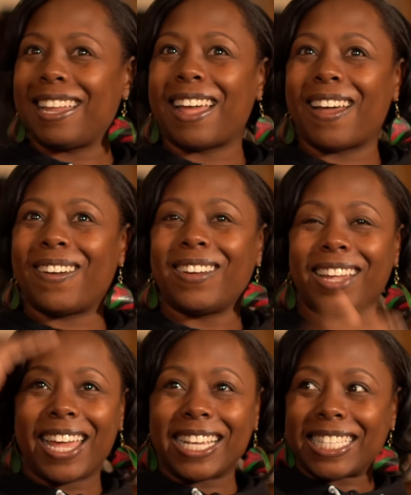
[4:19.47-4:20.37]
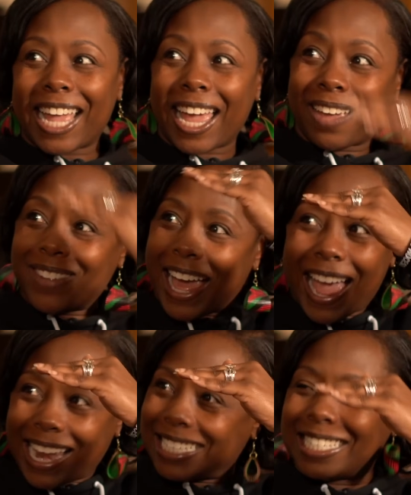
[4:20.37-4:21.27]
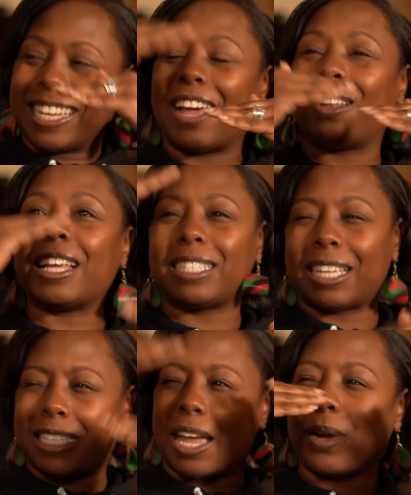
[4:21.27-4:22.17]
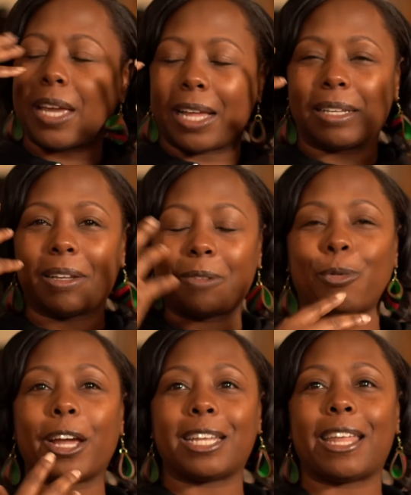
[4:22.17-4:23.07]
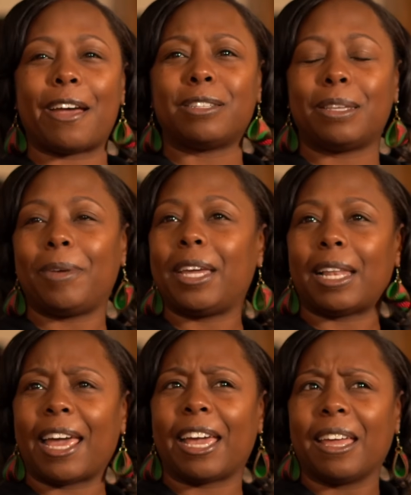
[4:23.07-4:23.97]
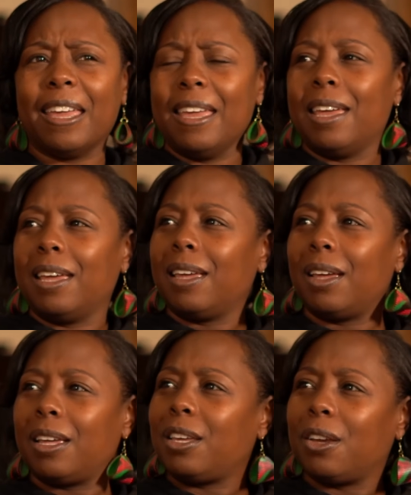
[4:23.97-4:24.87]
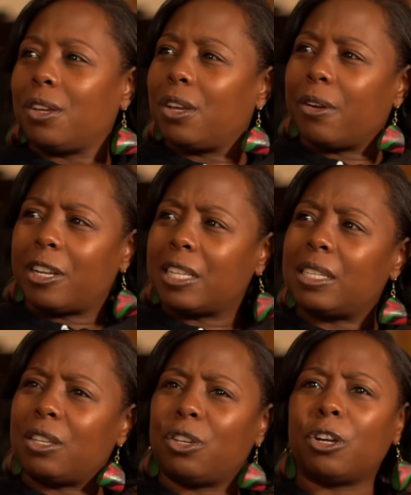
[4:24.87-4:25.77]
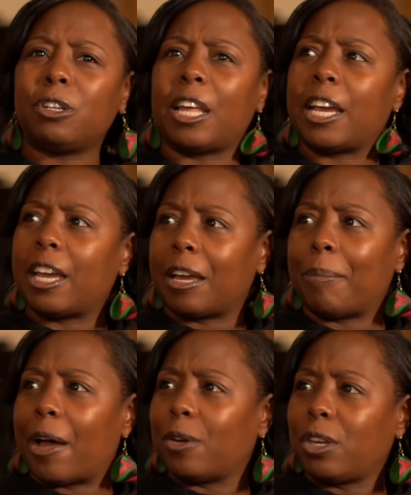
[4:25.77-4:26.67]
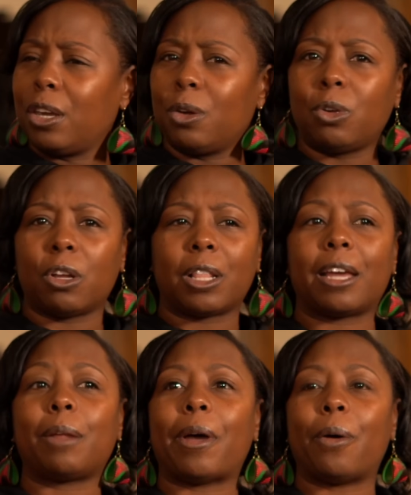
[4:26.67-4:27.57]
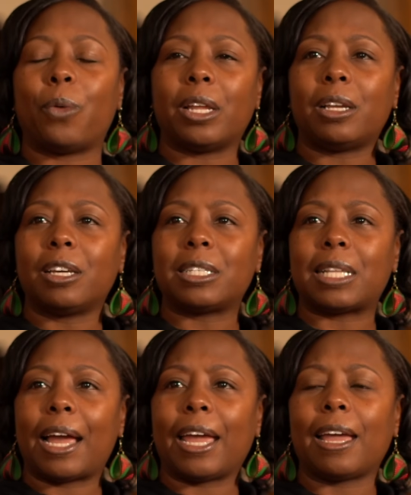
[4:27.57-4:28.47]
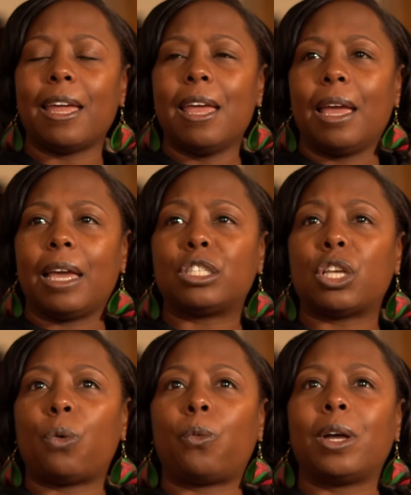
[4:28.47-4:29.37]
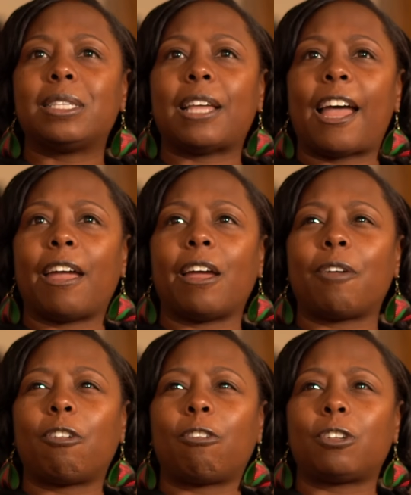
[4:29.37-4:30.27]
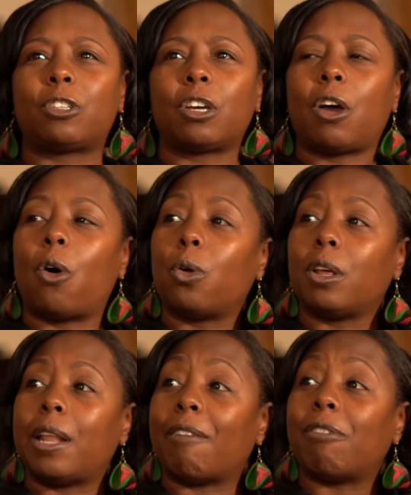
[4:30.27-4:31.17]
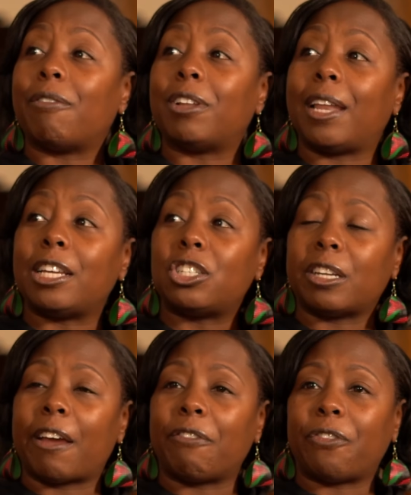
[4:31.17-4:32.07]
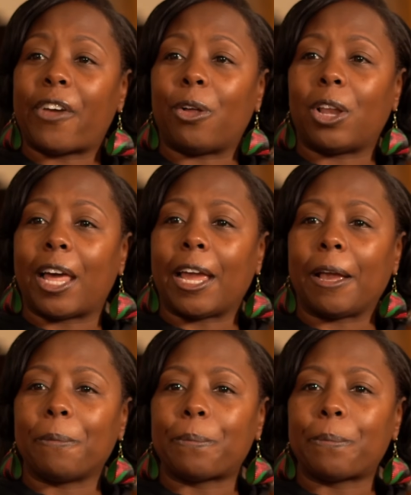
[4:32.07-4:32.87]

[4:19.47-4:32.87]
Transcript: mm-hmm. know, his name dialysis. You know, that's that's how he had to break it down to me. Like, you, you're this. You're thinking about you. You're thinking about what it looks like. And so once I took hold of that revelation, I felt like